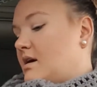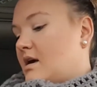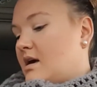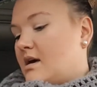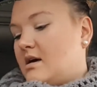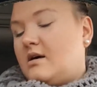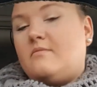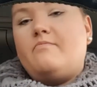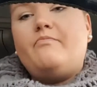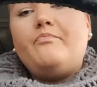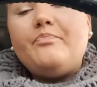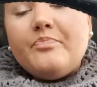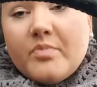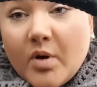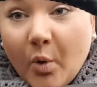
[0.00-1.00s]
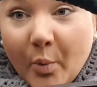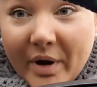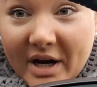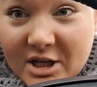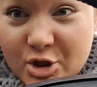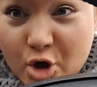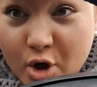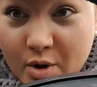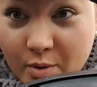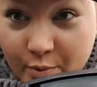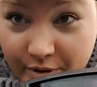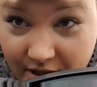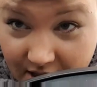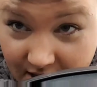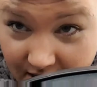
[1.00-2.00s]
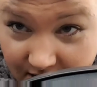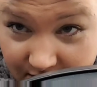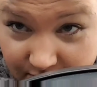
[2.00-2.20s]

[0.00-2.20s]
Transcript: Um, we're we are